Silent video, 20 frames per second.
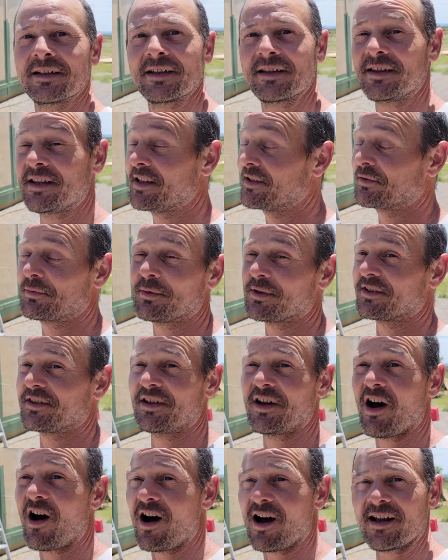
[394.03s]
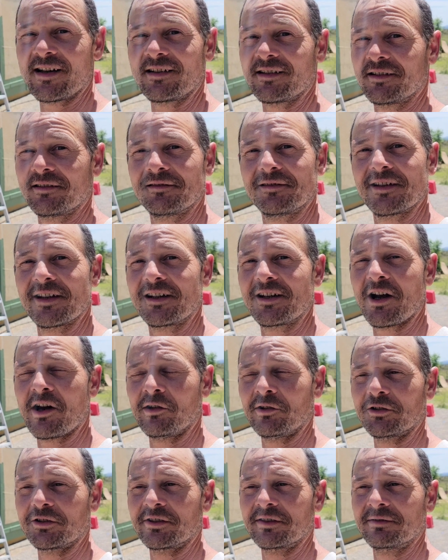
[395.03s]
This was not the
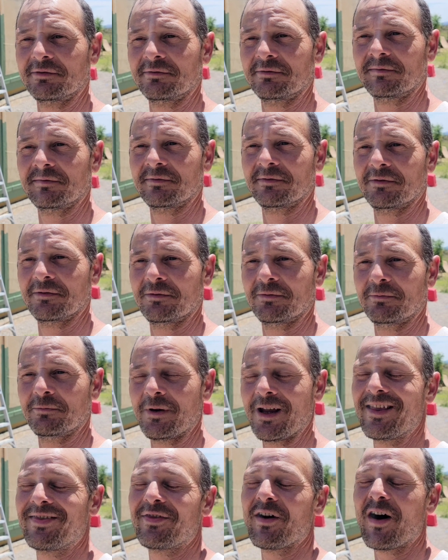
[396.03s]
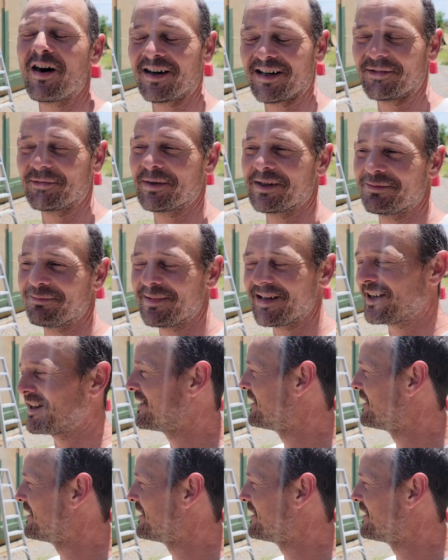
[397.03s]
color we thought it would be.